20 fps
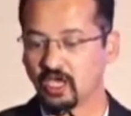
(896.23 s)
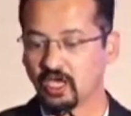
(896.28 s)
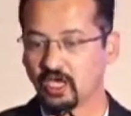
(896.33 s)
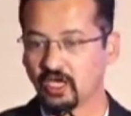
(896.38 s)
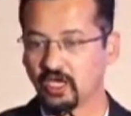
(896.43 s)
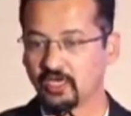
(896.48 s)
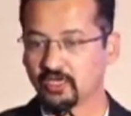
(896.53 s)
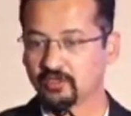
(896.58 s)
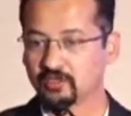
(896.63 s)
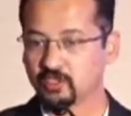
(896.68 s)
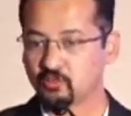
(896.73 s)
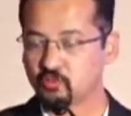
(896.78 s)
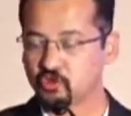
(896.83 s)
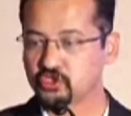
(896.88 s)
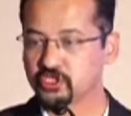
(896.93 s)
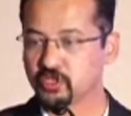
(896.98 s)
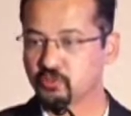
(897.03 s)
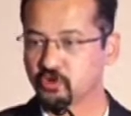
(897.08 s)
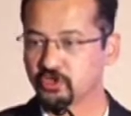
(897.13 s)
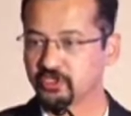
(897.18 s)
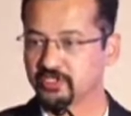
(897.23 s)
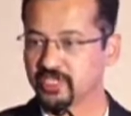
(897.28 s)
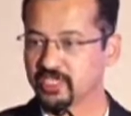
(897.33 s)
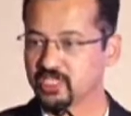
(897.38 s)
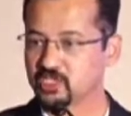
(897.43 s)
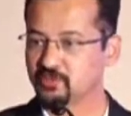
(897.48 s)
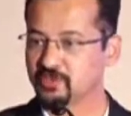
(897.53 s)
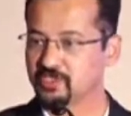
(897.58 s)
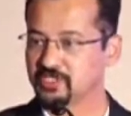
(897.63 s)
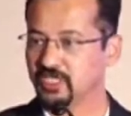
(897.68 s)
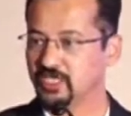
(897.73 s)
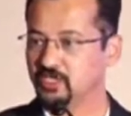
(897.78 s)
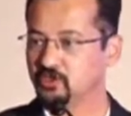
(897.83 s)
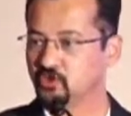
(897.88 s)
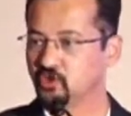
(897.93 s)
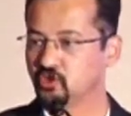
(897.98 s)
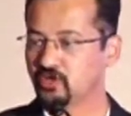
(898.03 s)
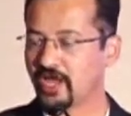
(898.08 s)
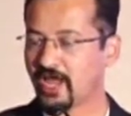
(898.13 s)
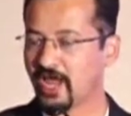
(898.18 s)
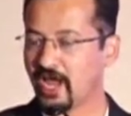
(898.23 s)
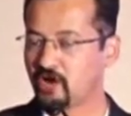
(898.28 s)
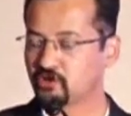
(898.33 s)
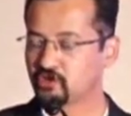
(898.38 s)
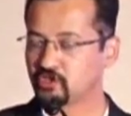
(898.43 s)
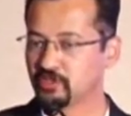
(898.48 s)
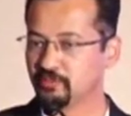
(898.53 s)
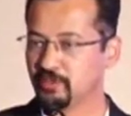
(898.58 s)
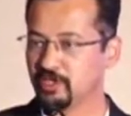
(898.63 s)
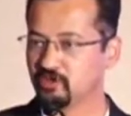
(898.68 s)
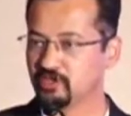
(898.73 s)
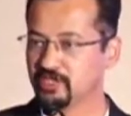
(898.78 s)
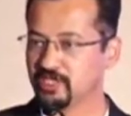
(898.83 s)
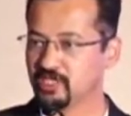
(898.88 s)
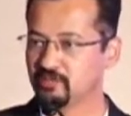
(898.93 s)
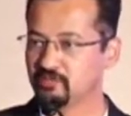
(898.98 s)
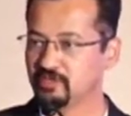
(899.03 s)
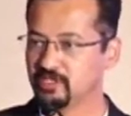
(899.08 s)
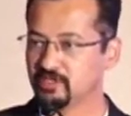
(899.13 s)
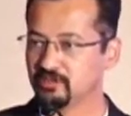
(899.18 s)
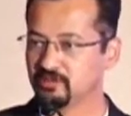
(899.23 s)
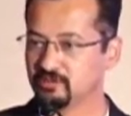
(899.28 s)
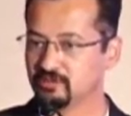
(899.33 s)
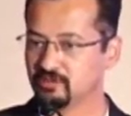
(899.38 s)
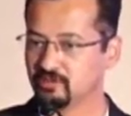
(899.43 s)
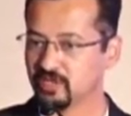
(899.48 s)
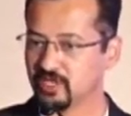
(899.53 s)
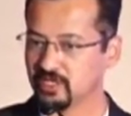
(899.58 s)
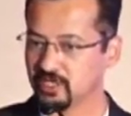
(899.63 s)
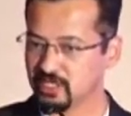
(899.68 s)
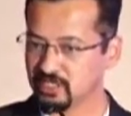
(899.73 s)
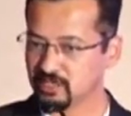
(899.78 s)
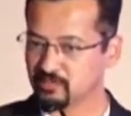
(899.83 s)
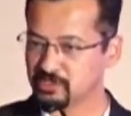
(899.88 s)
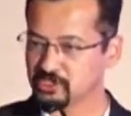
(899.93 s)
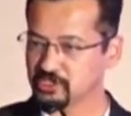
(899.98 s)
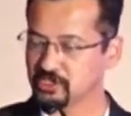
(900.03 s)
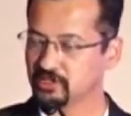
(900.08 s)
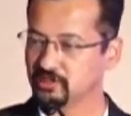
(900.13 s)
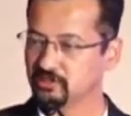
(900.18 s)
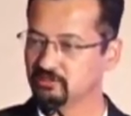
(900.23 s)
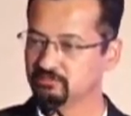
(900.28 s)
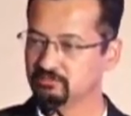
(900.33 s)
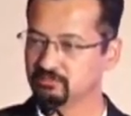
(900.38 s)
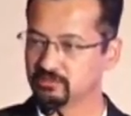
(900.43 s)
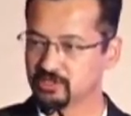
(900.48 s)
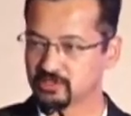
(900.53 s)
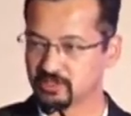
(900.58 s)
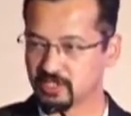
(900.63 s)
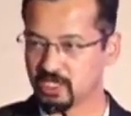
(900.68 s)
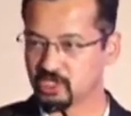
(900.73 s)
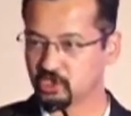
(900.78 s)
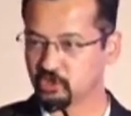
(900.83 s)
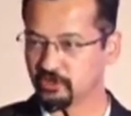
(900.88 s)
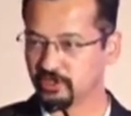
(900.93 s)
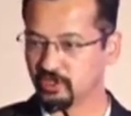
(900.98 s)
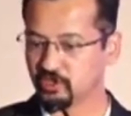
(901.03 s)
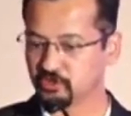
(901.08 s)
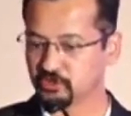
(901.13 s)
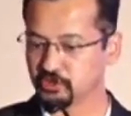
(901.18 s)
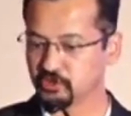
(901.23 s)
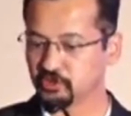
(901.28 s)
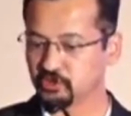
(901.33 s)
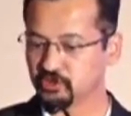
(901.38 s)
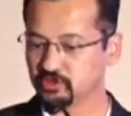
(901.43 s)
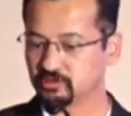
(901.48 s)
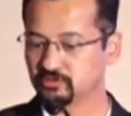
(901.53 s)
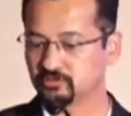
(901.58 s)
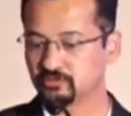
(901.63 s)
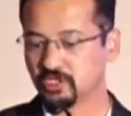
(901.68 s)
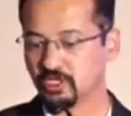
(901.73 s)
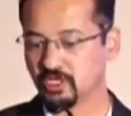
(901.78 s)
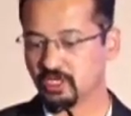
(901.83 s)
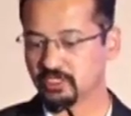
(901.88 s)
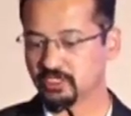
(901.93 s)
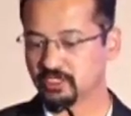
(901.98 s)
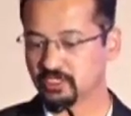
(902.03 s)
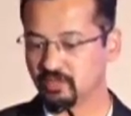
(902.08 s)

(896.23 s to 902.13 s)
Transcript: And the most important thing is basically you don't have to depend on anybody. You can get the machine, start doing it on your own, and the